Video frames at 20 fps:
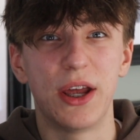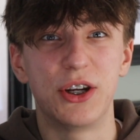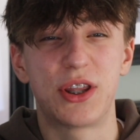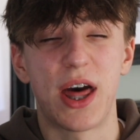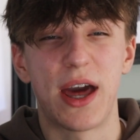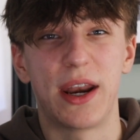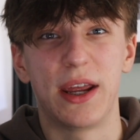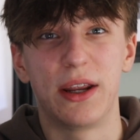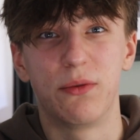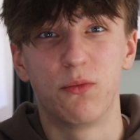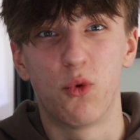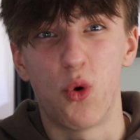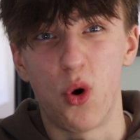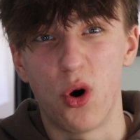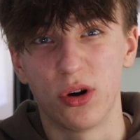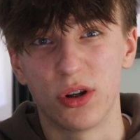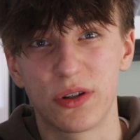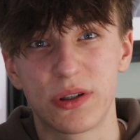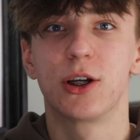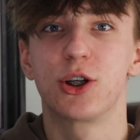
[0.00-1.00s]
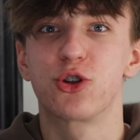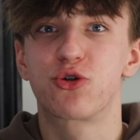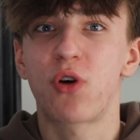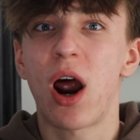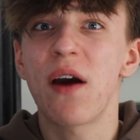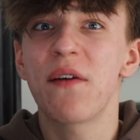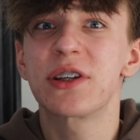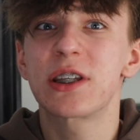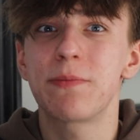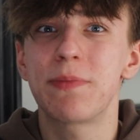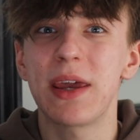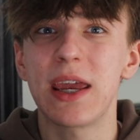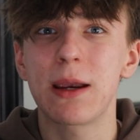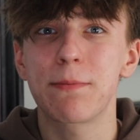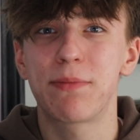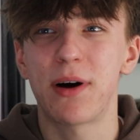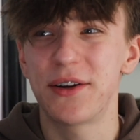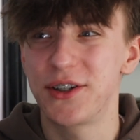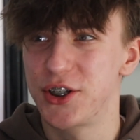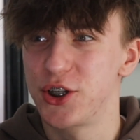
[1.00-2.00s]
than in wars. Drivers are
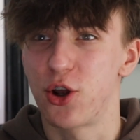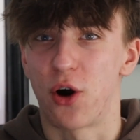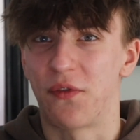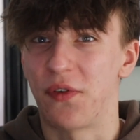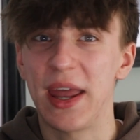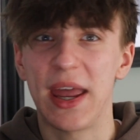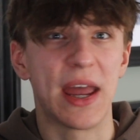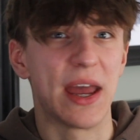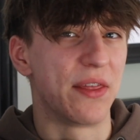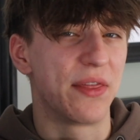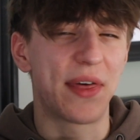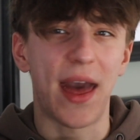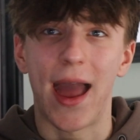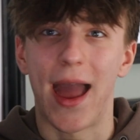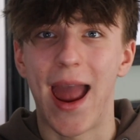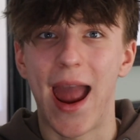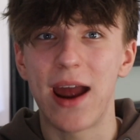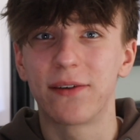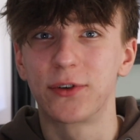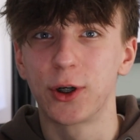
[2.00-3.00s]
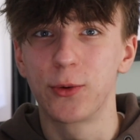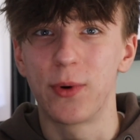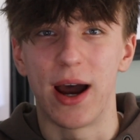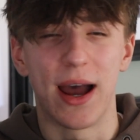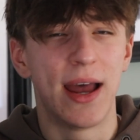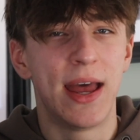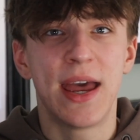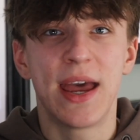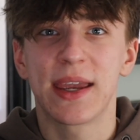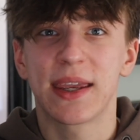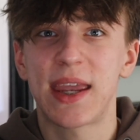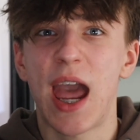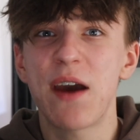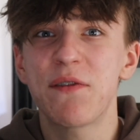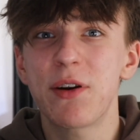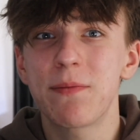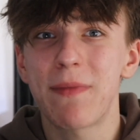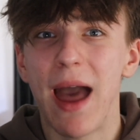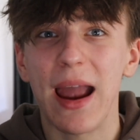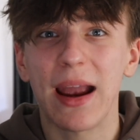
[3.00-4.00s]
being punted off here, there, everywhere.
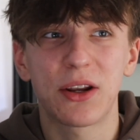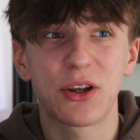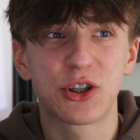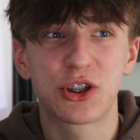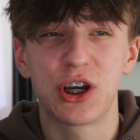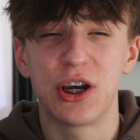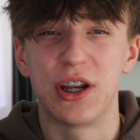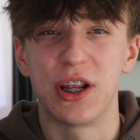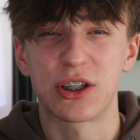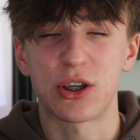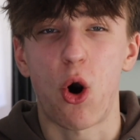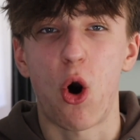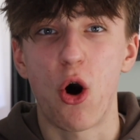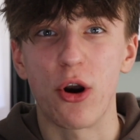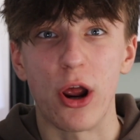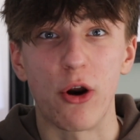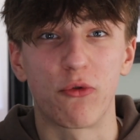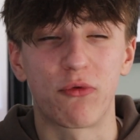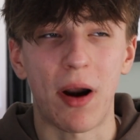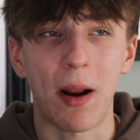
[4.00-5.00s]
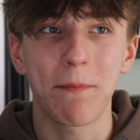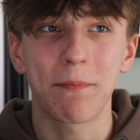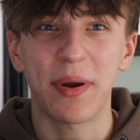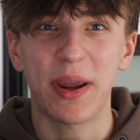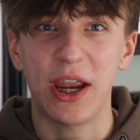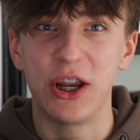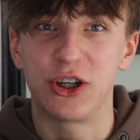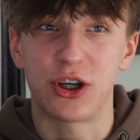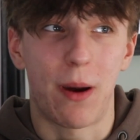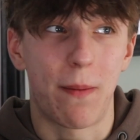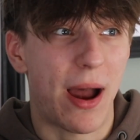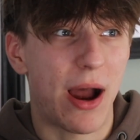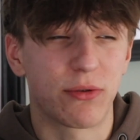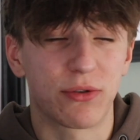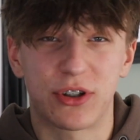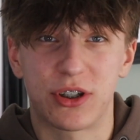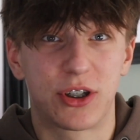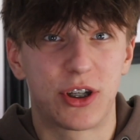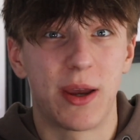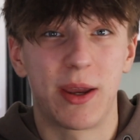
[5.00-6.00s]
Kevin Magnussen is on a rampage
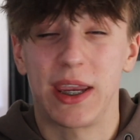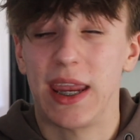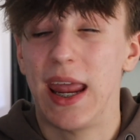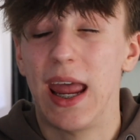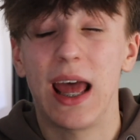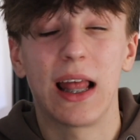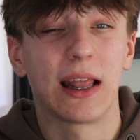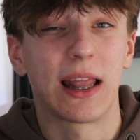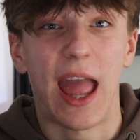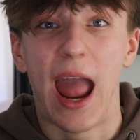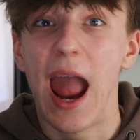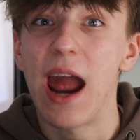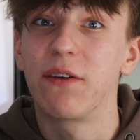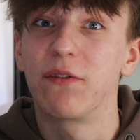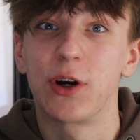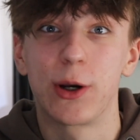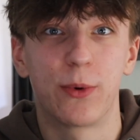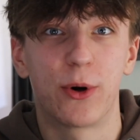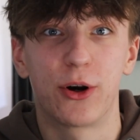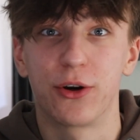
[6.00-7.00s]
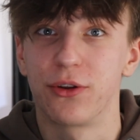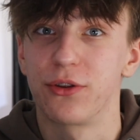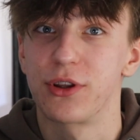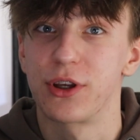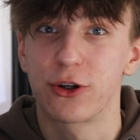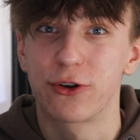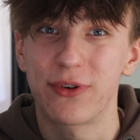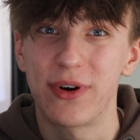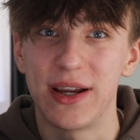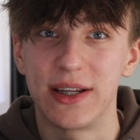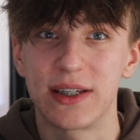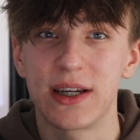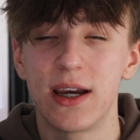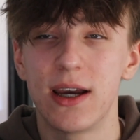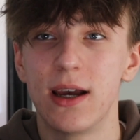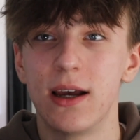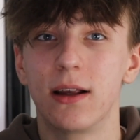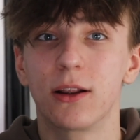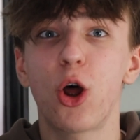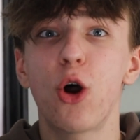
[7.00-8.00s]
about to kill everyone on the grid.
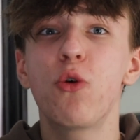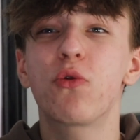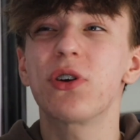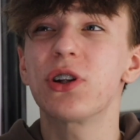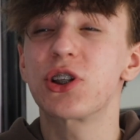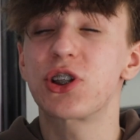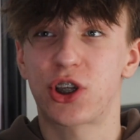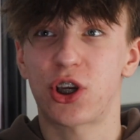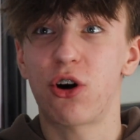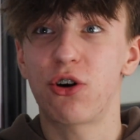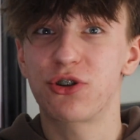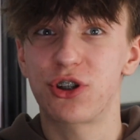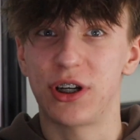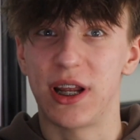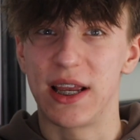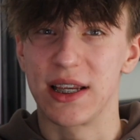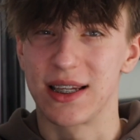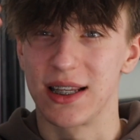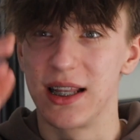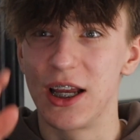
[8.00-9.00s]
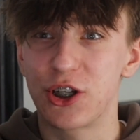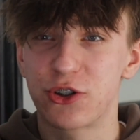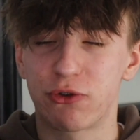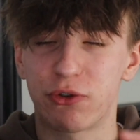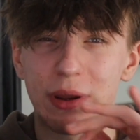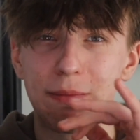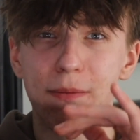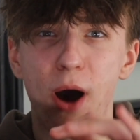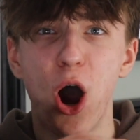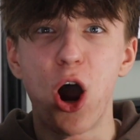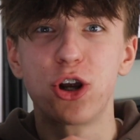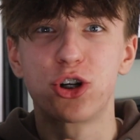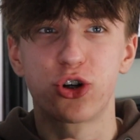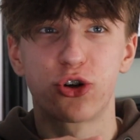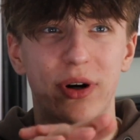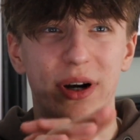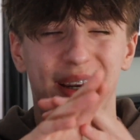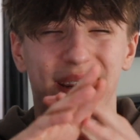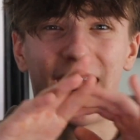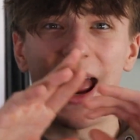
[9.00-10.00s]
Logan Sargent is literally
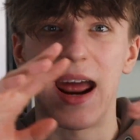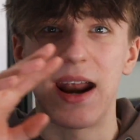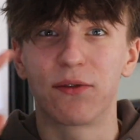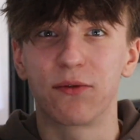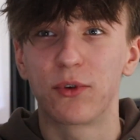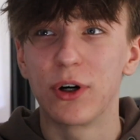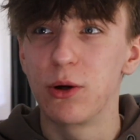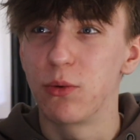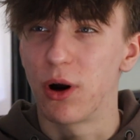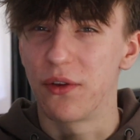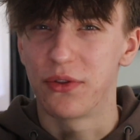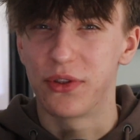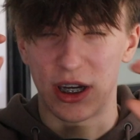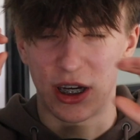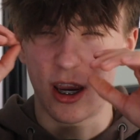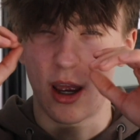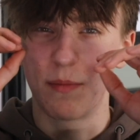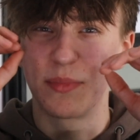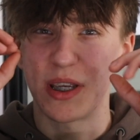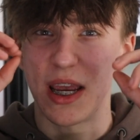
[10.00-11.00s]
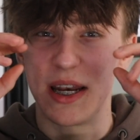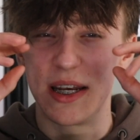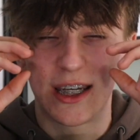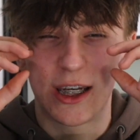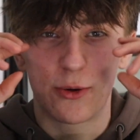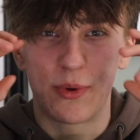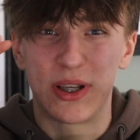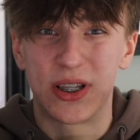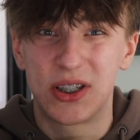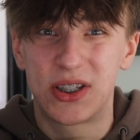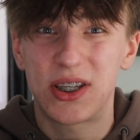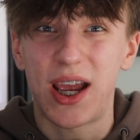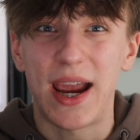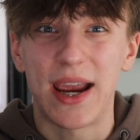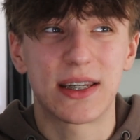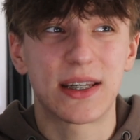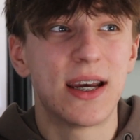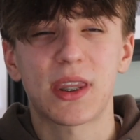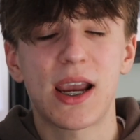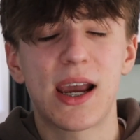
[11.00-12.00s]
murdering everyone that comes into his
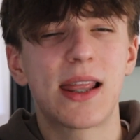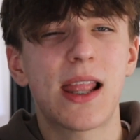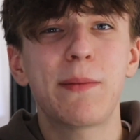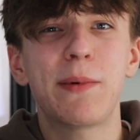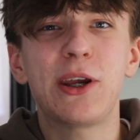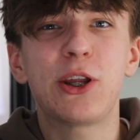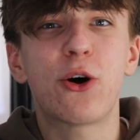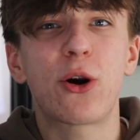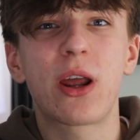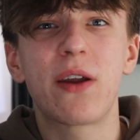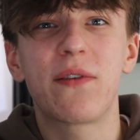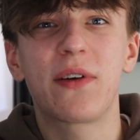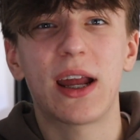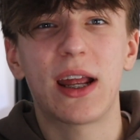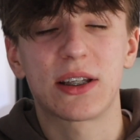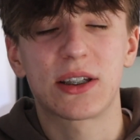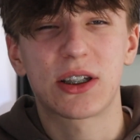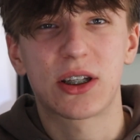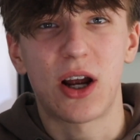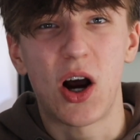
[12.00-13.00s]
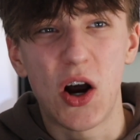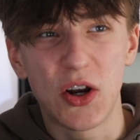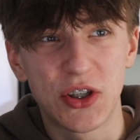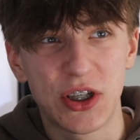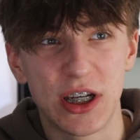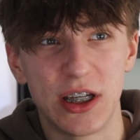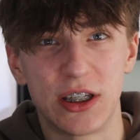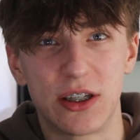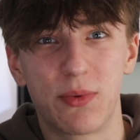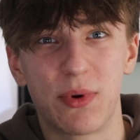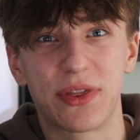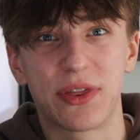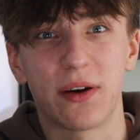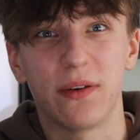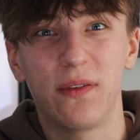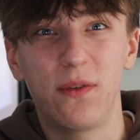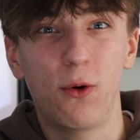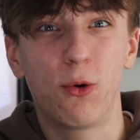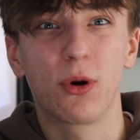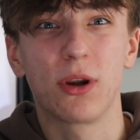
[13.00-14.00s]
sight. And let me not even get started with the
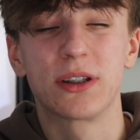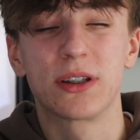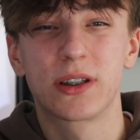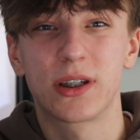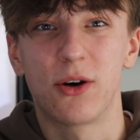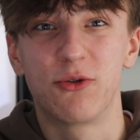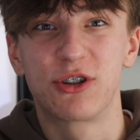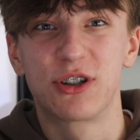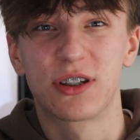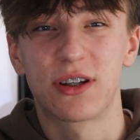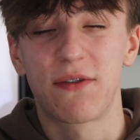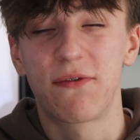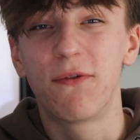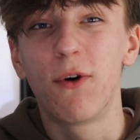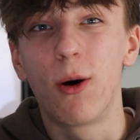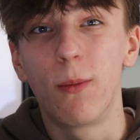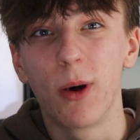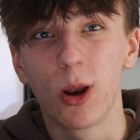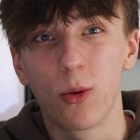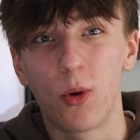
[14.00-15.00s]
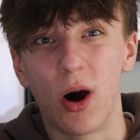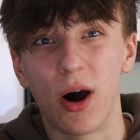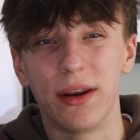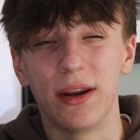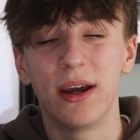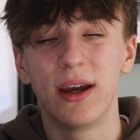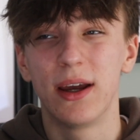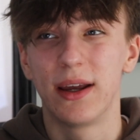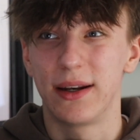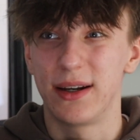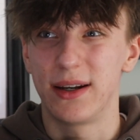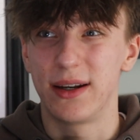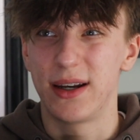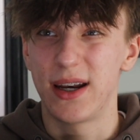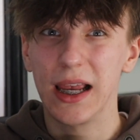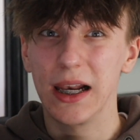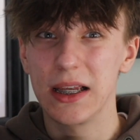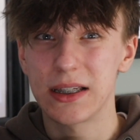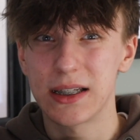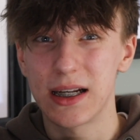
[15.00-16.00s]
fallen soldiers of Formula 1,
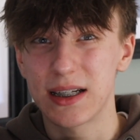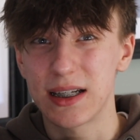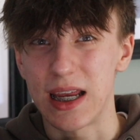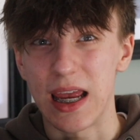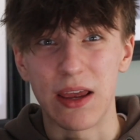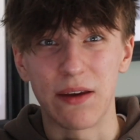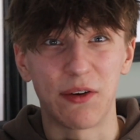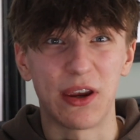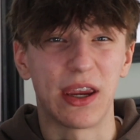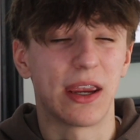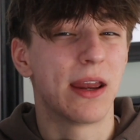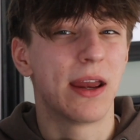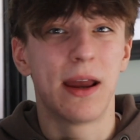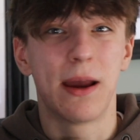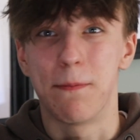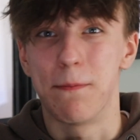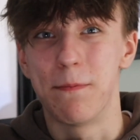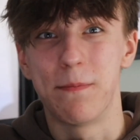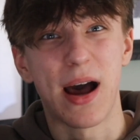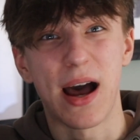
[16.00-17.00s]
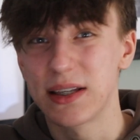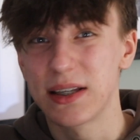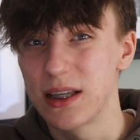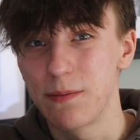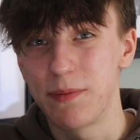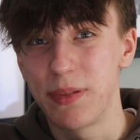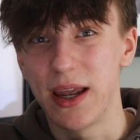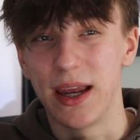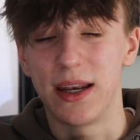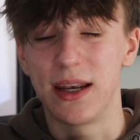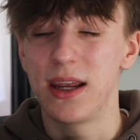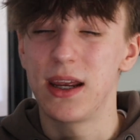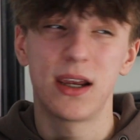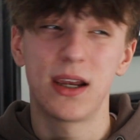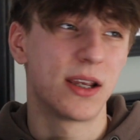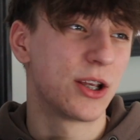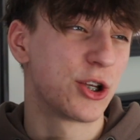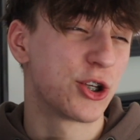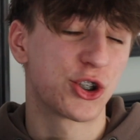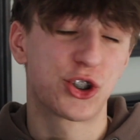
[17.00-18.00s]
Nicholas Latifi, Mazepin,
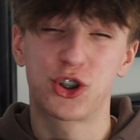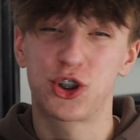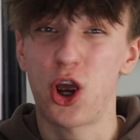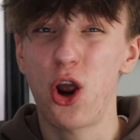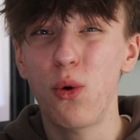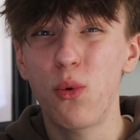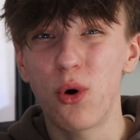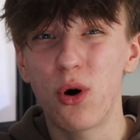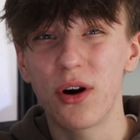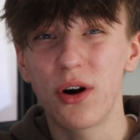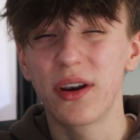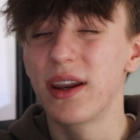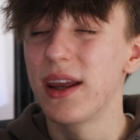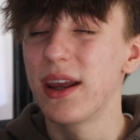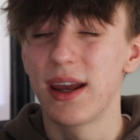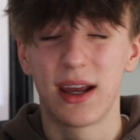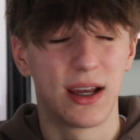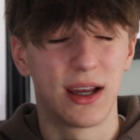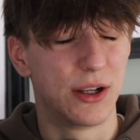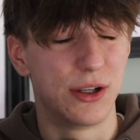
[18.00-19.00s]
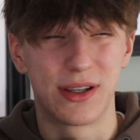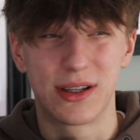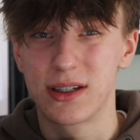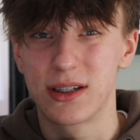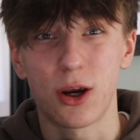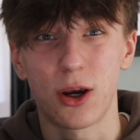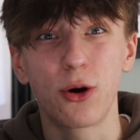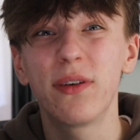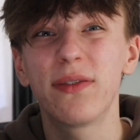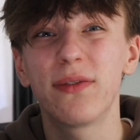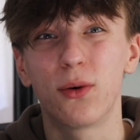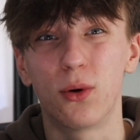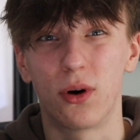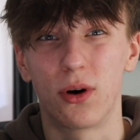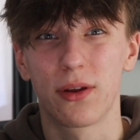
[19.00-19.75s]
so on and so forth.